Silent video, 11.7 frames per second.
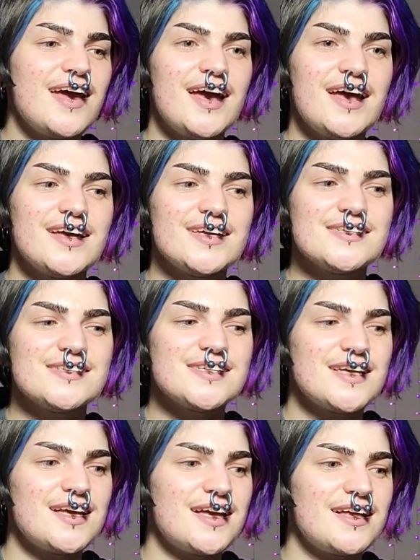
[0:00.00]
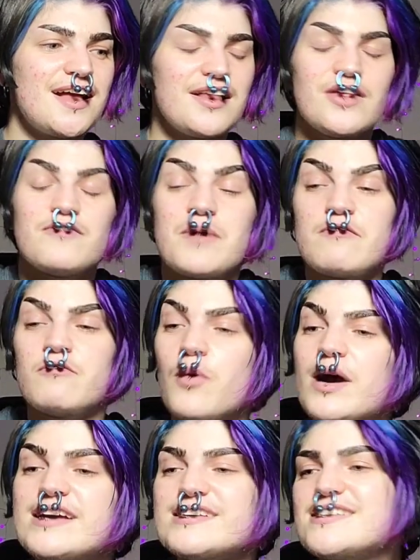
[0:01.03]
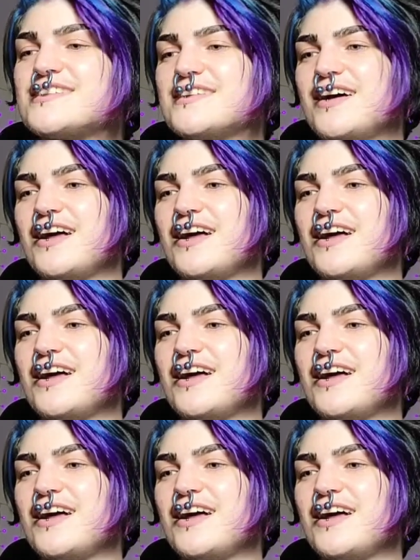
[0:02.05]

And I love my voice.